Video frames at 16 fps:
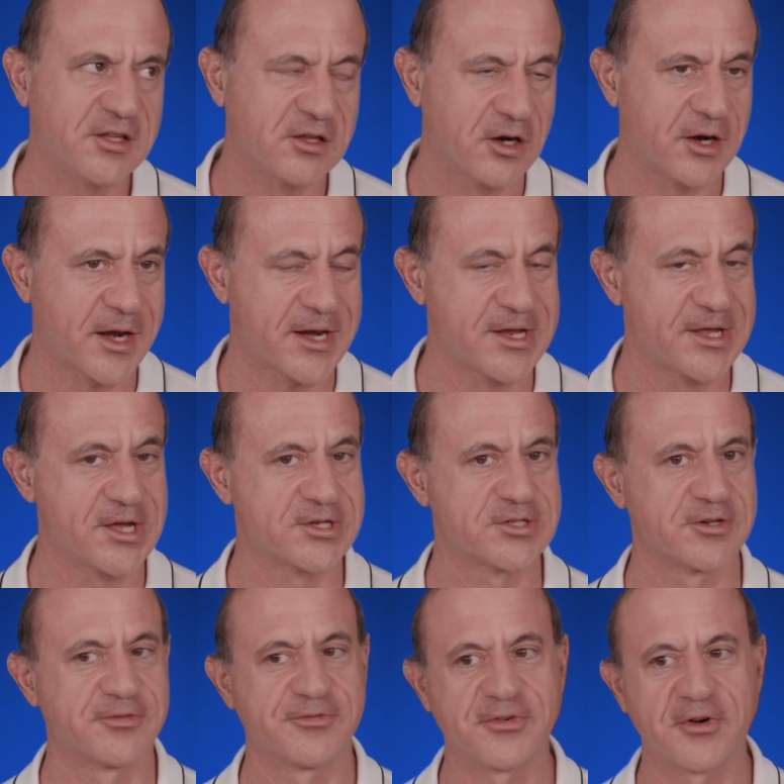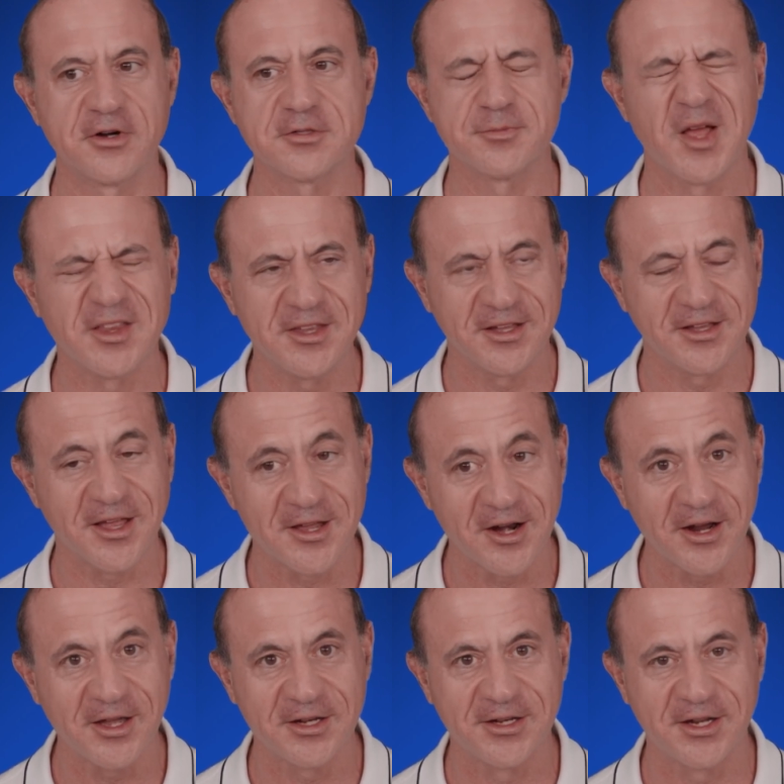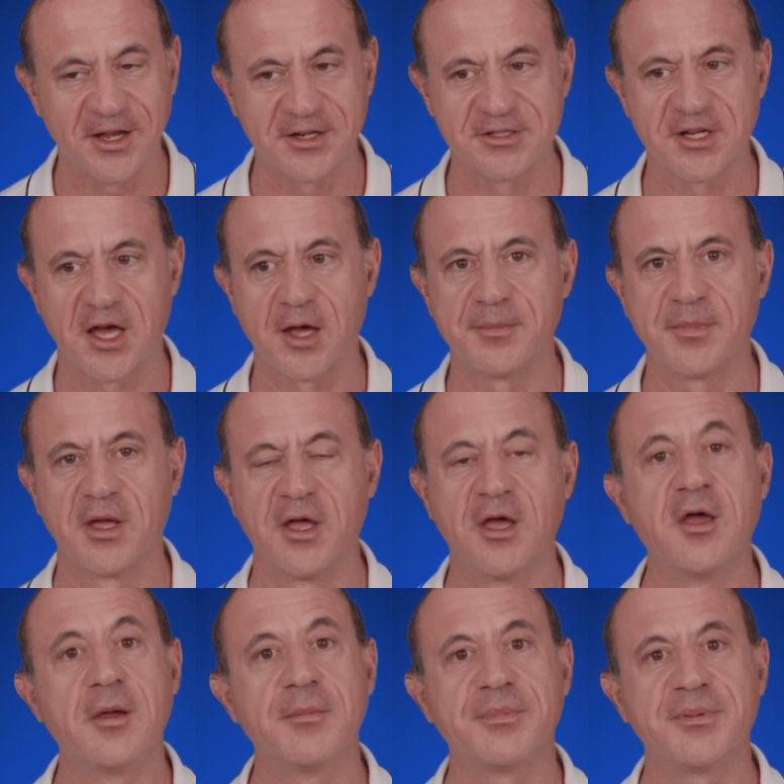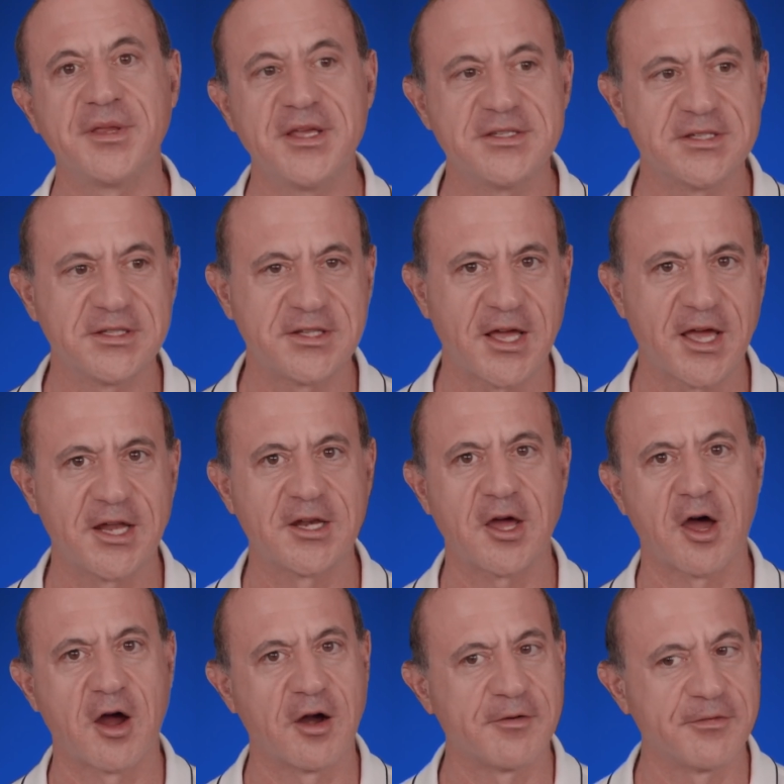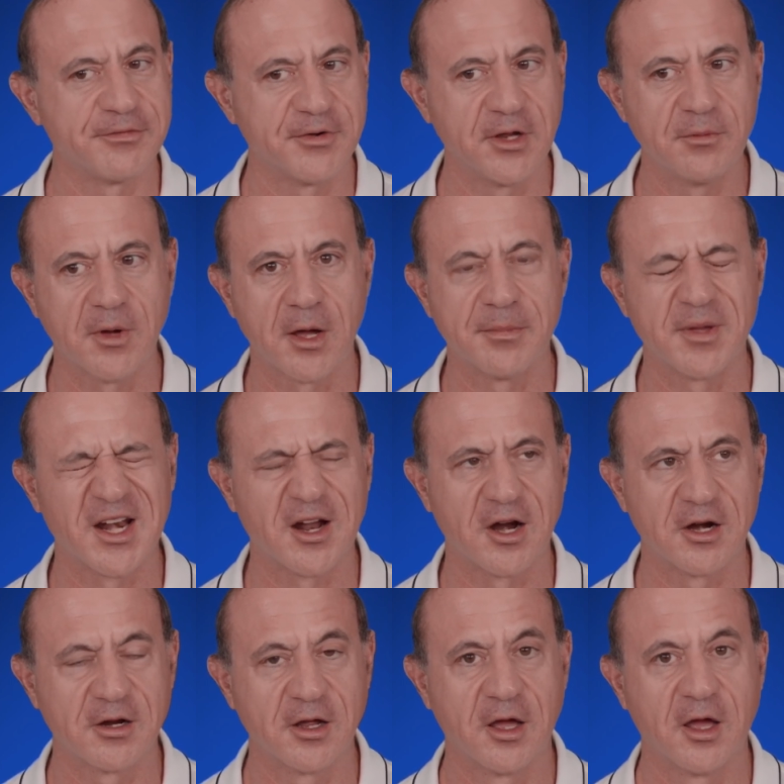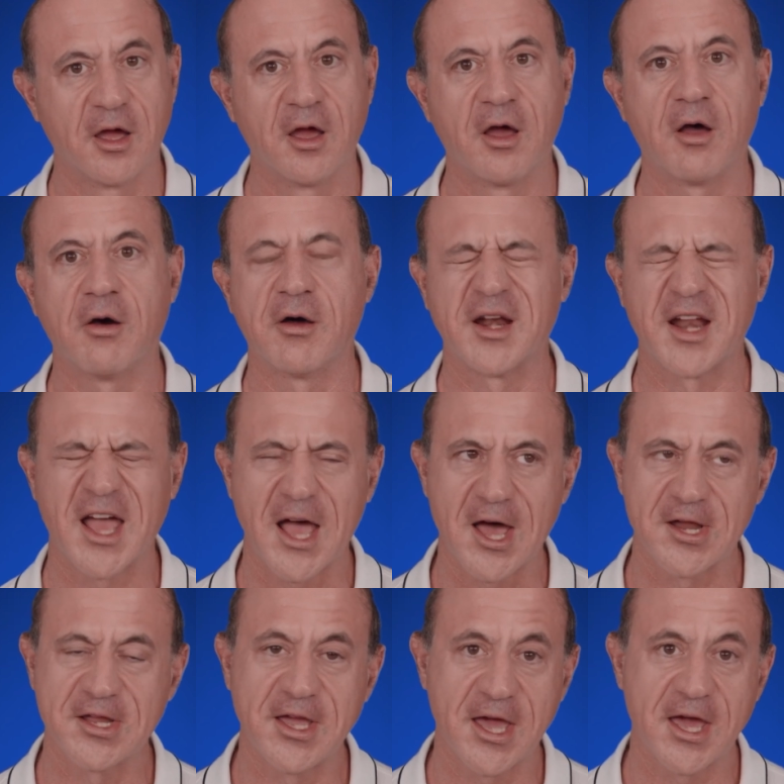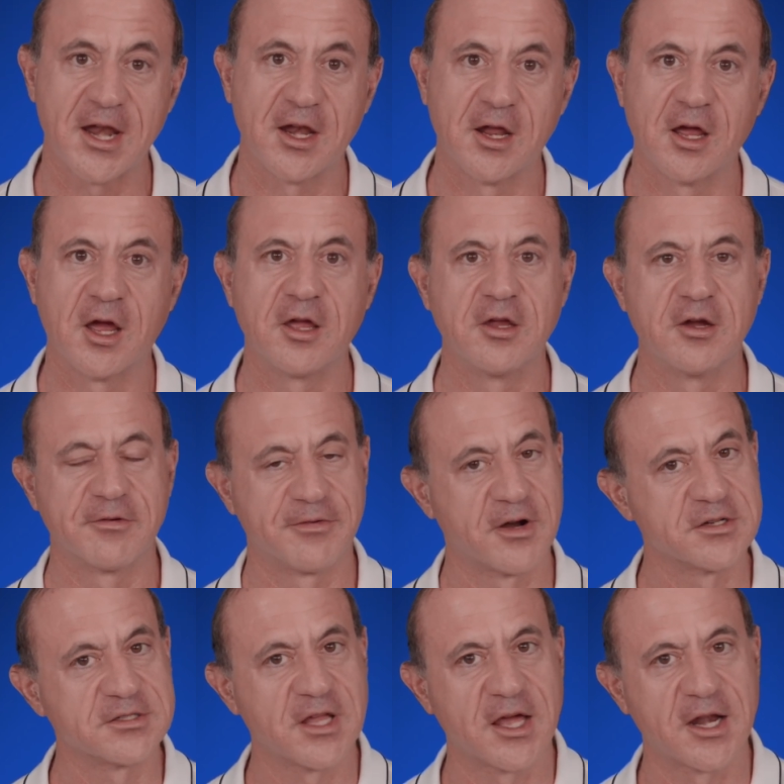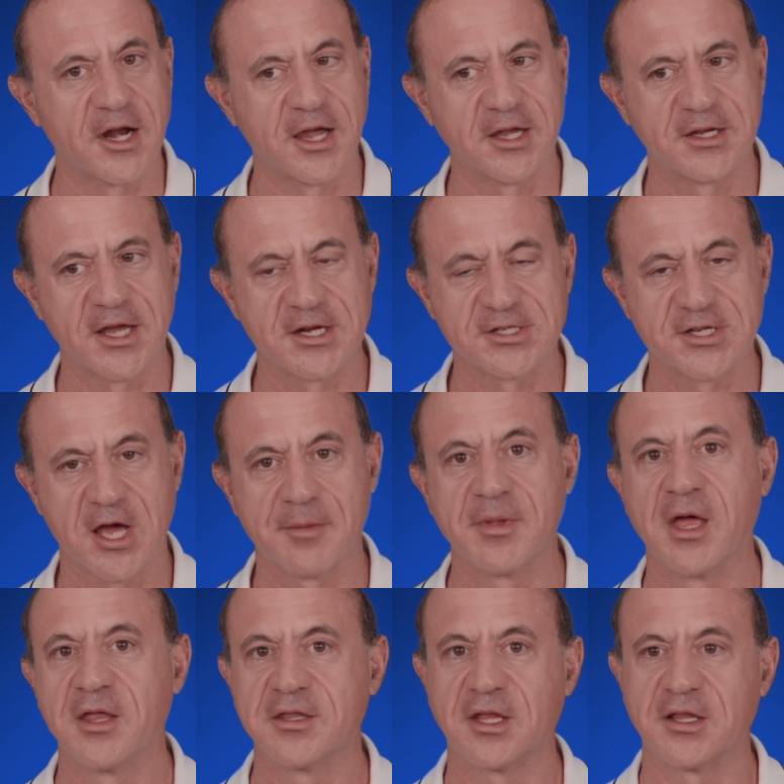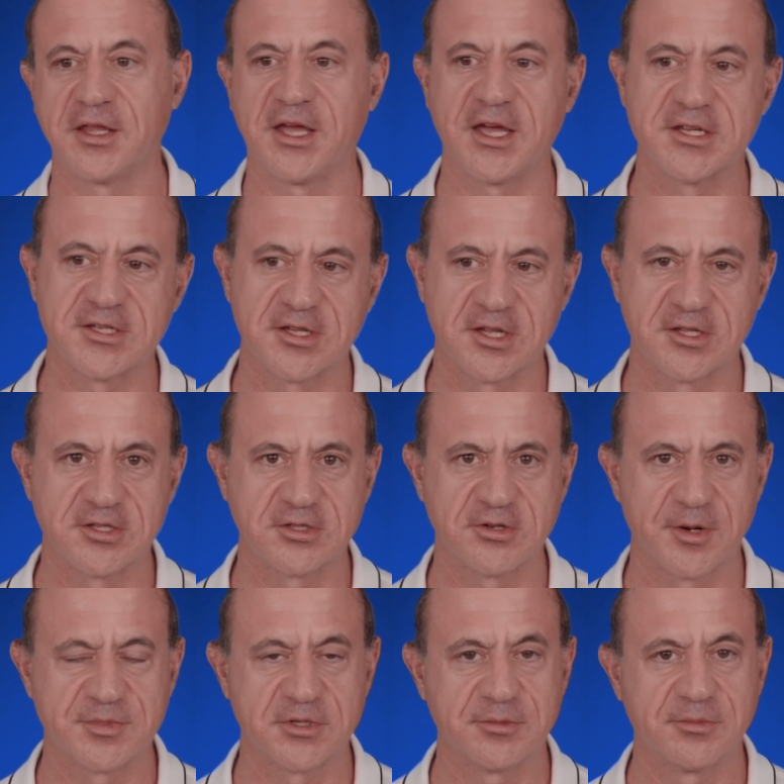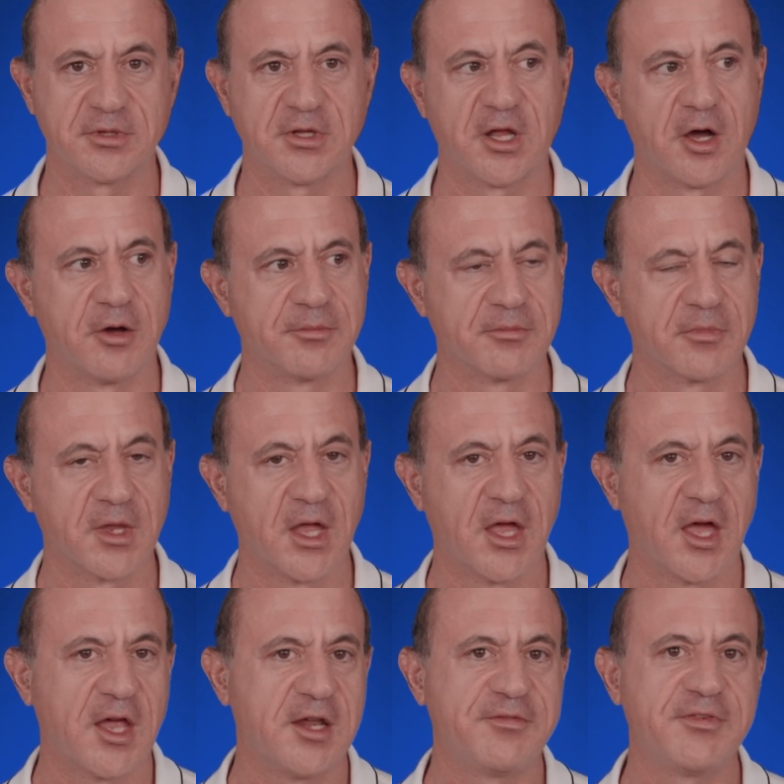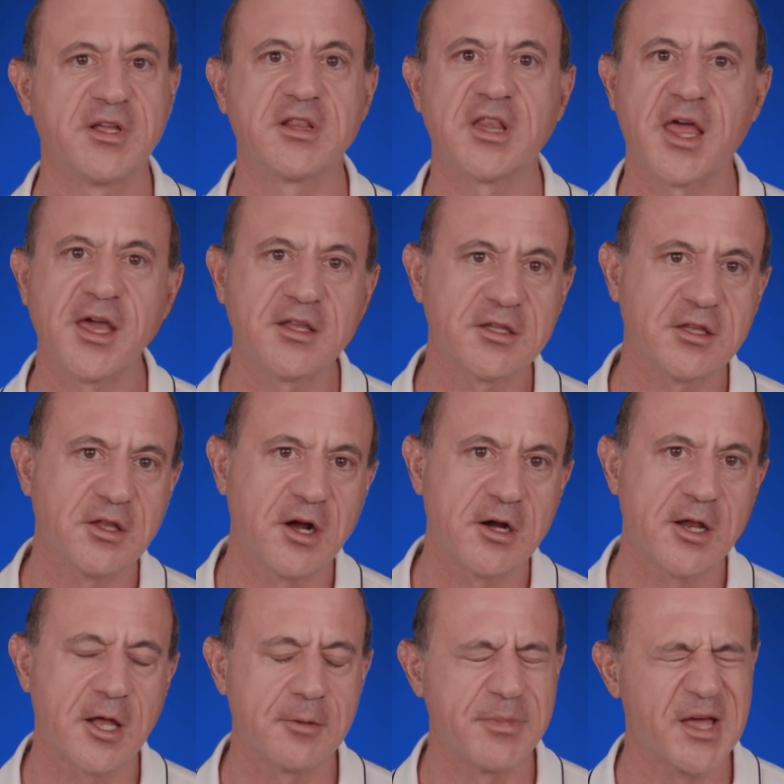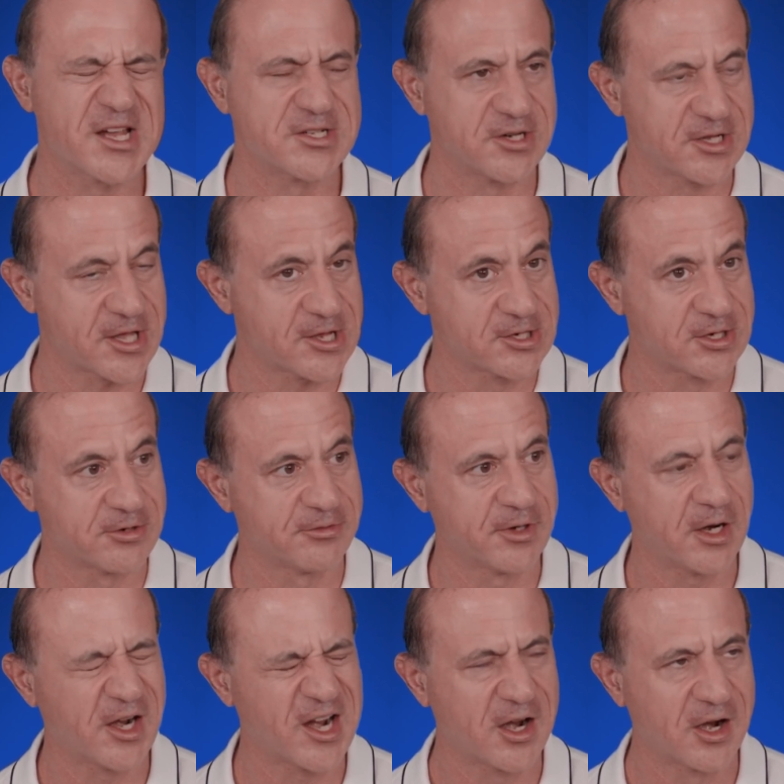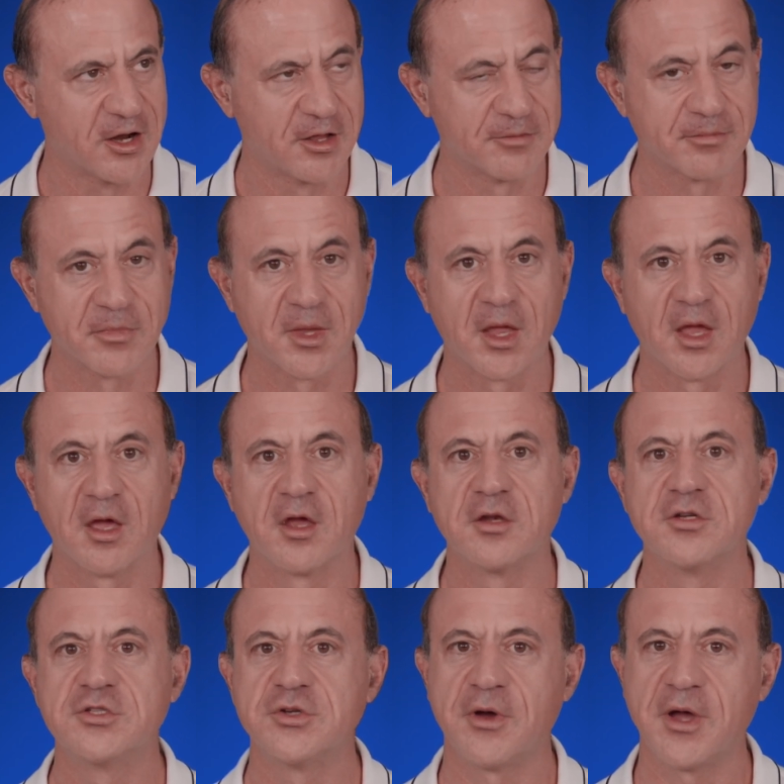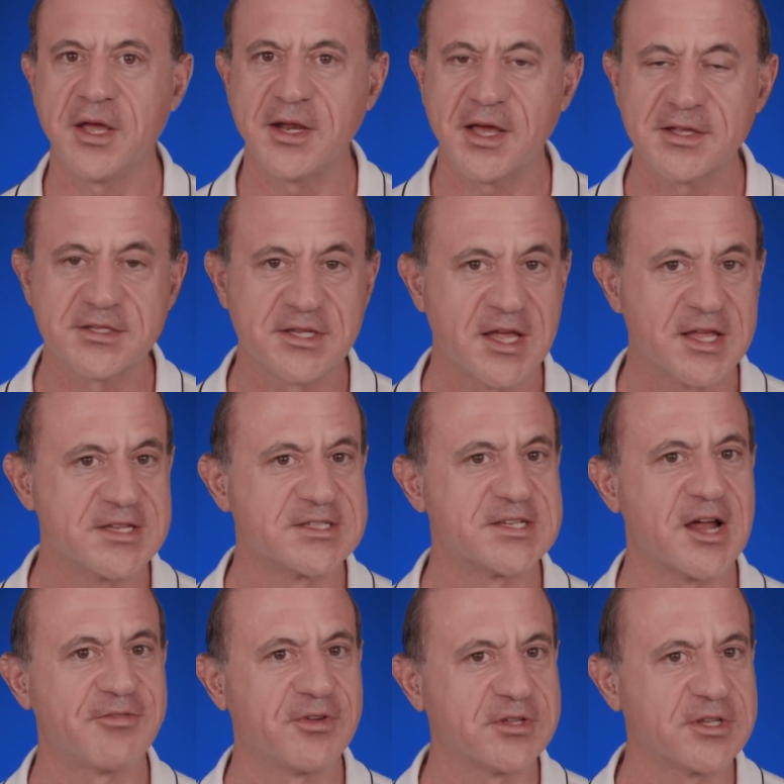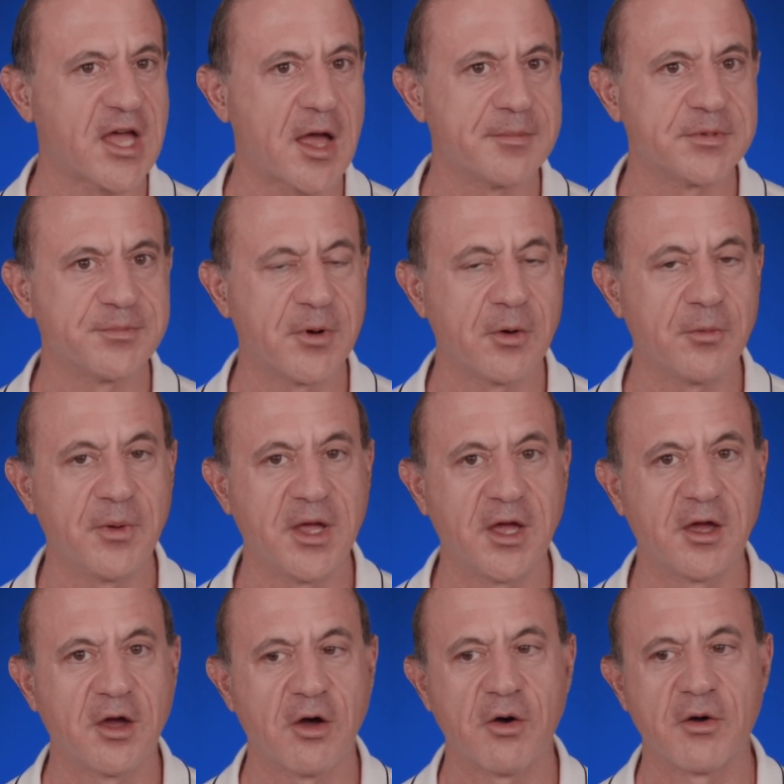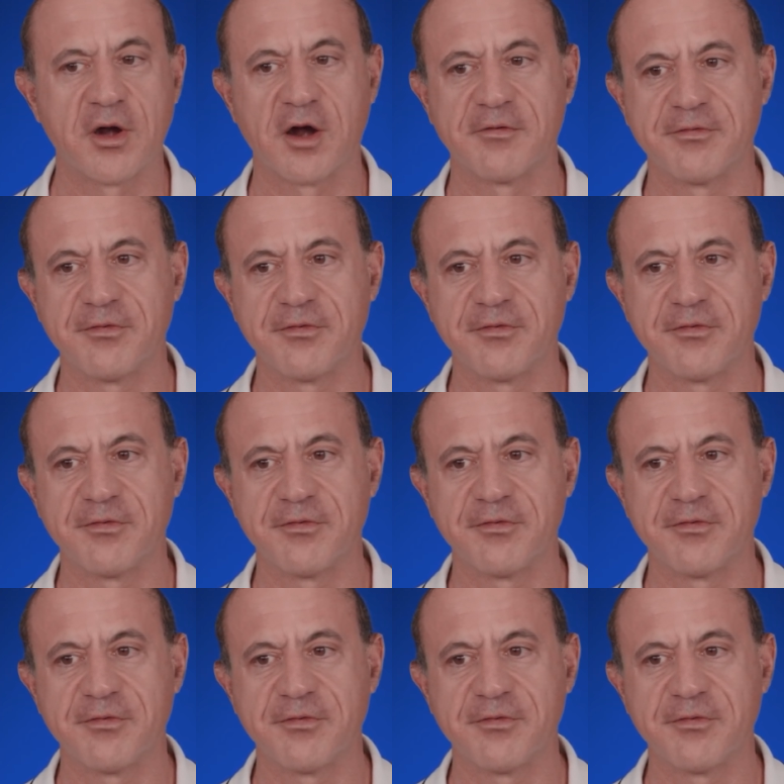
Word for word: to learn how to get your first multi-cloud architect job, please attend our free webinar on how to get your first cloud architect job. The link is in the description below. And if you'd like to learn how to build your cloud career, join us several times per week on our